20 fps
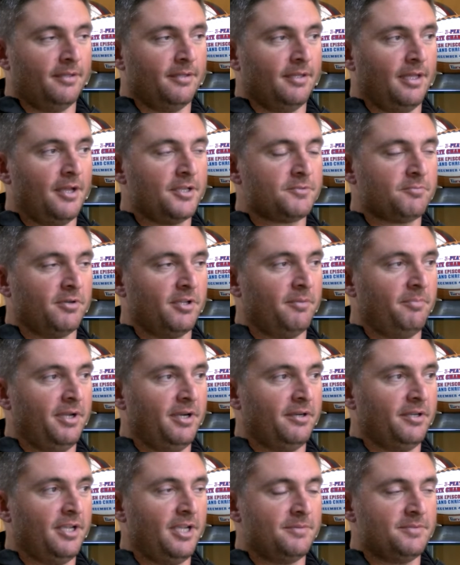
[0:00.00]
that was one of the
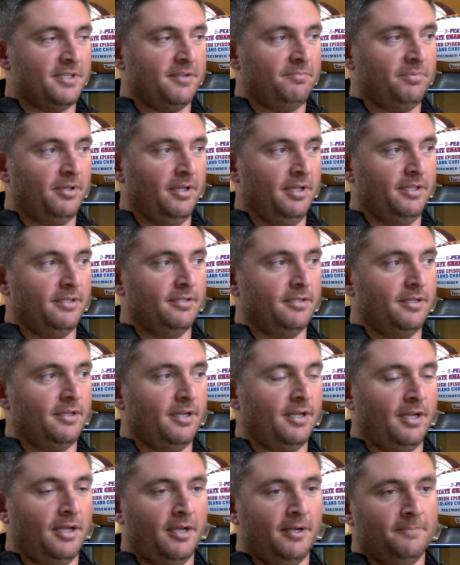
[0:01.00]
better games they played.
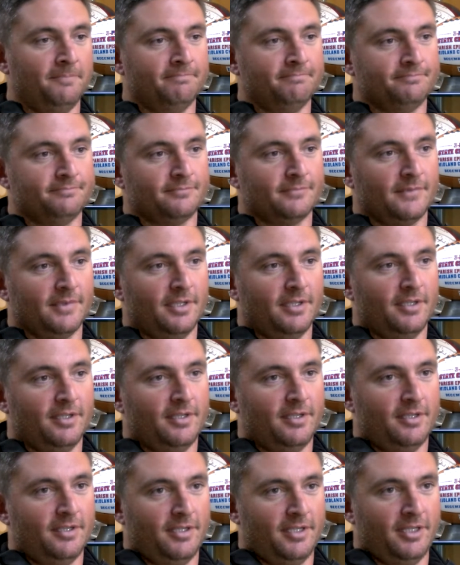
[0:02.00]
I
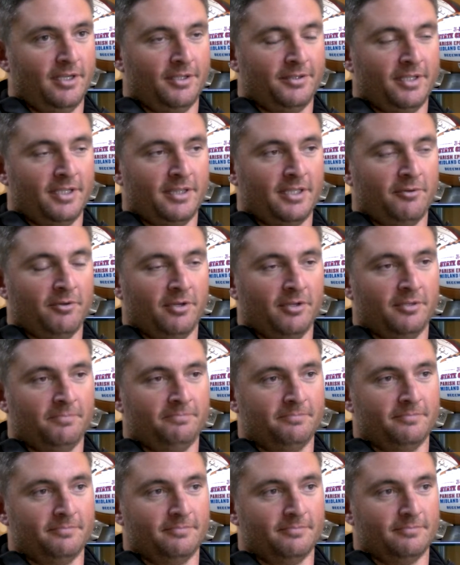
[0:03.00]
think they were
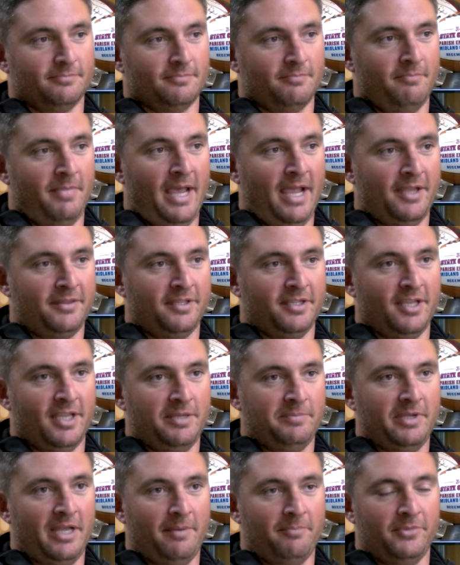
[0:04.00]
mad the
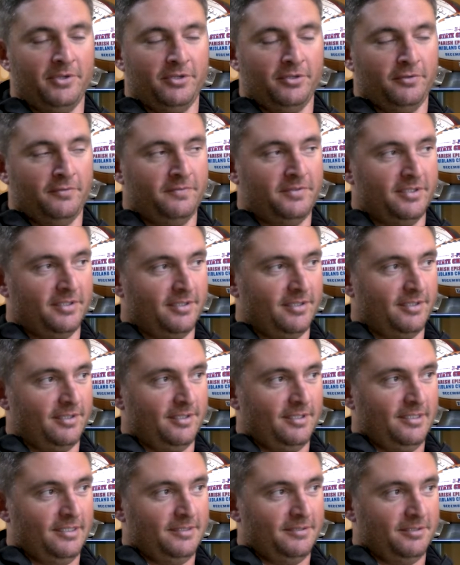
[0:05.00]
game got moved,
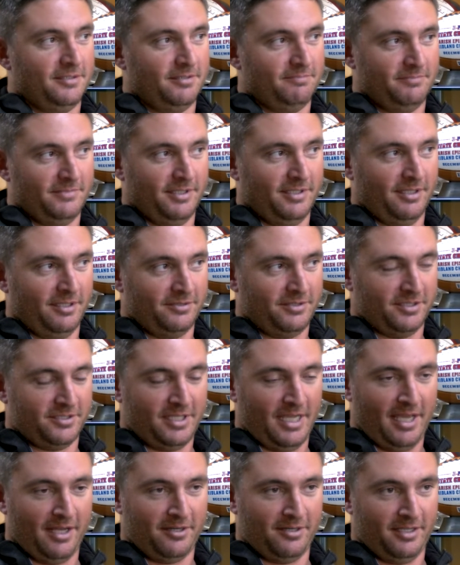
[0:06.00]
to
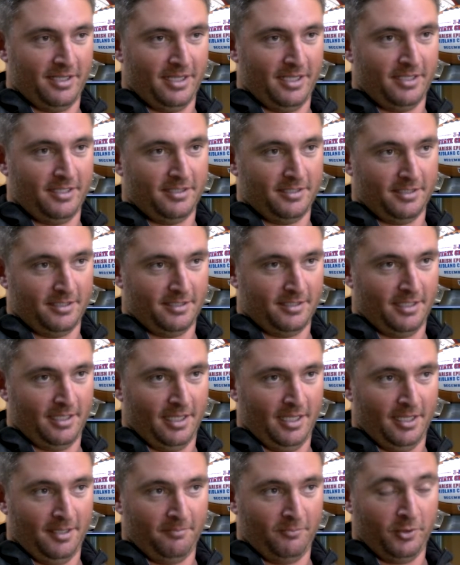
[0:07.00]
Saturday.
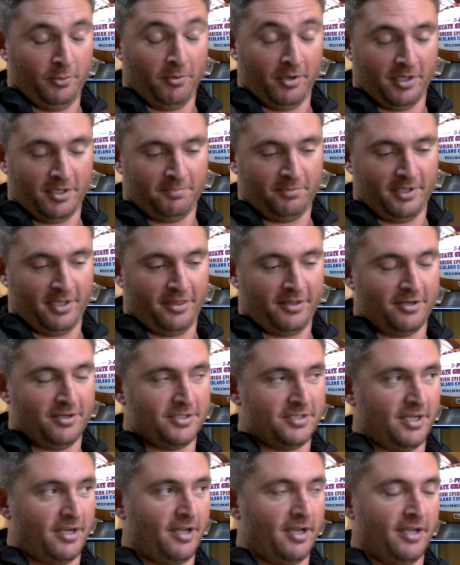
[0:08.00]
We wanted to play
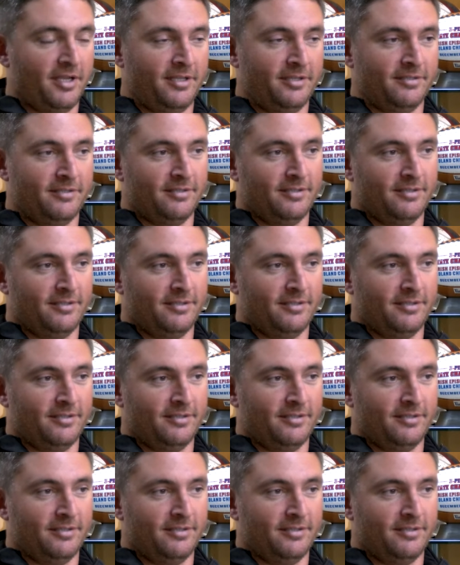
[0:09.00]
Thursday night.